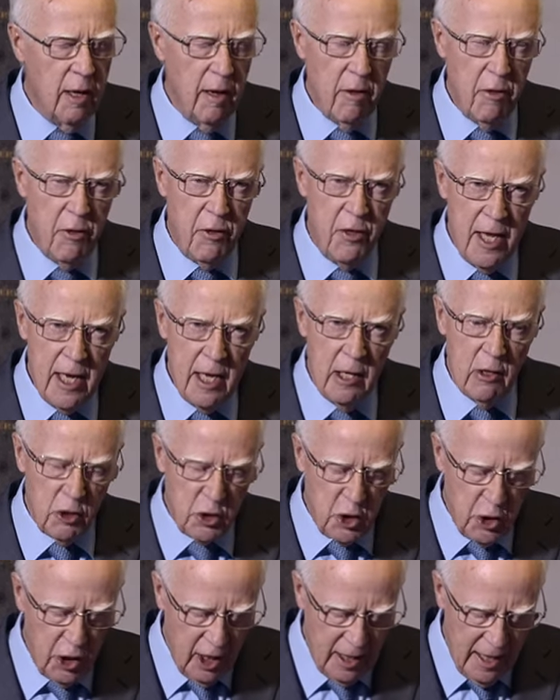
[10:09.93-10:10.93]

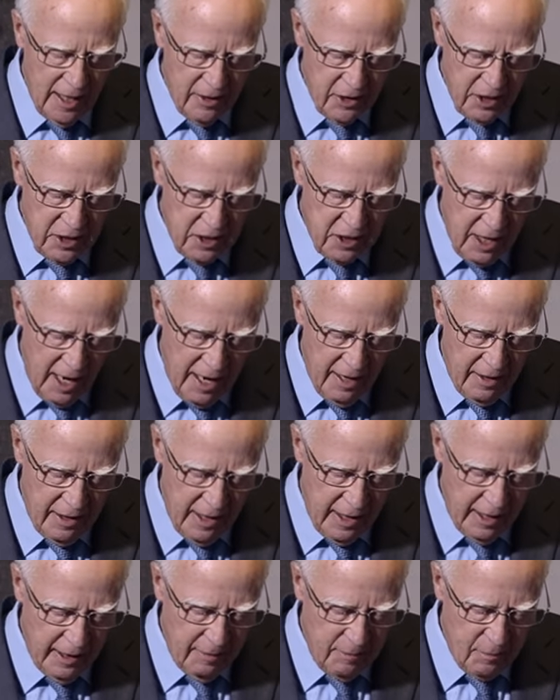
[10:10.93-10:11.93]
theological
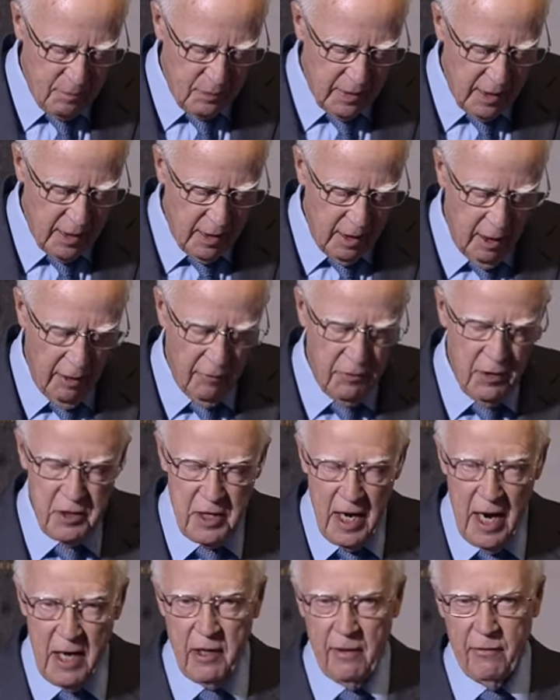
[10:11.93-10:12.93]
understanding of the
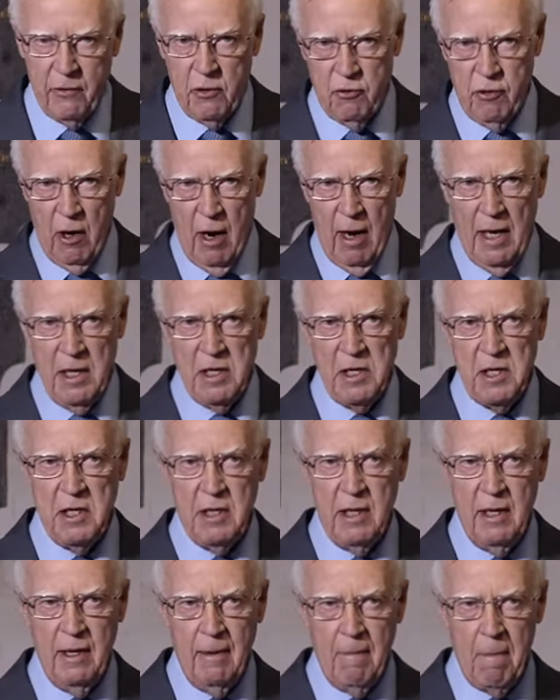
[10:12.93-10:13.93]
death of Christ,